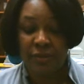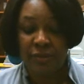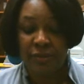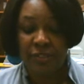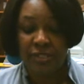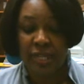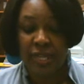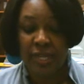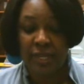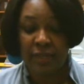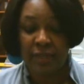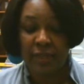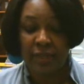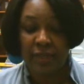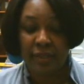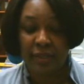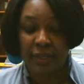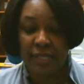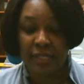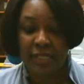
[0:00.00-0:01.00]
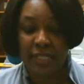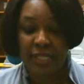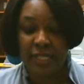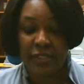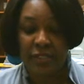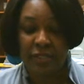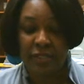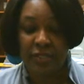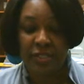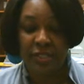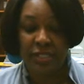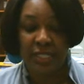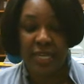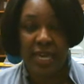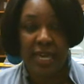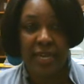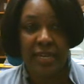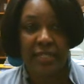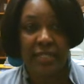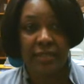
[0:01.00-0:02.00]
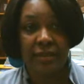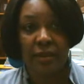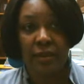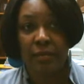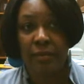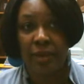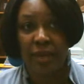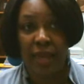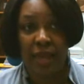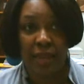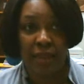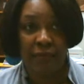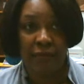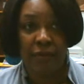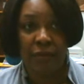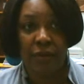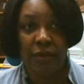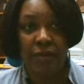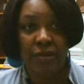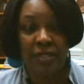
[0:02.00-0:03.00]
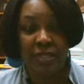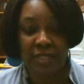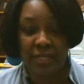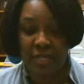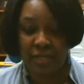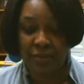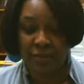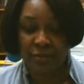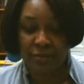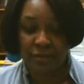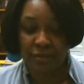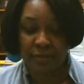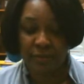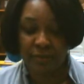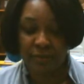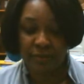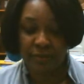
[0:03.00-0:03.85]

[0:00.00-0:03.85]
check attention to tasks, behavior, or etc.